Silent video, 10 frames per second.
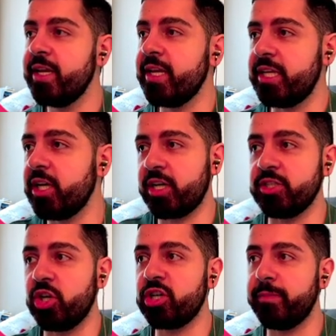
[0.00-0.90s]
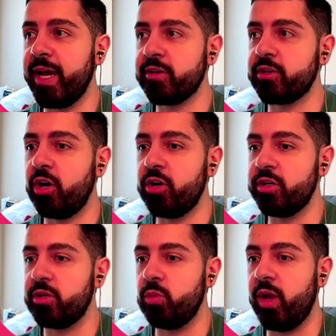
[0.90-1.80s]
He got a Dark Matter card,
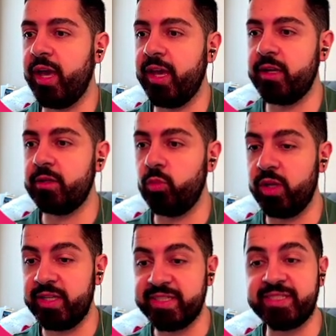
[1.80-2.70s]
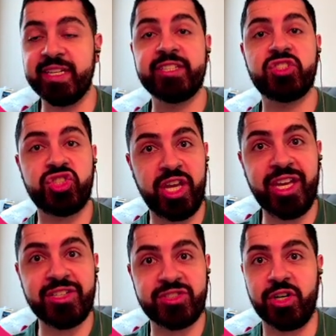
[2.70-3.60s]
and when his SIGs
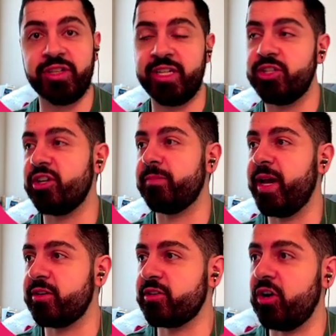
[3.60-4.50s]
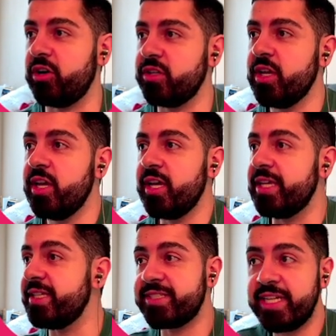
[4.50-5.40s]
changed on that Dark Matter card, he
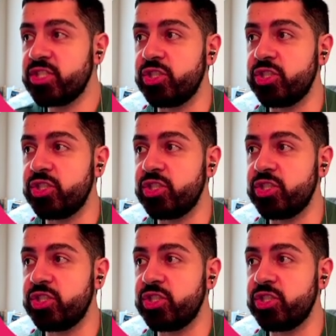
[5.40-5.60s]
essentially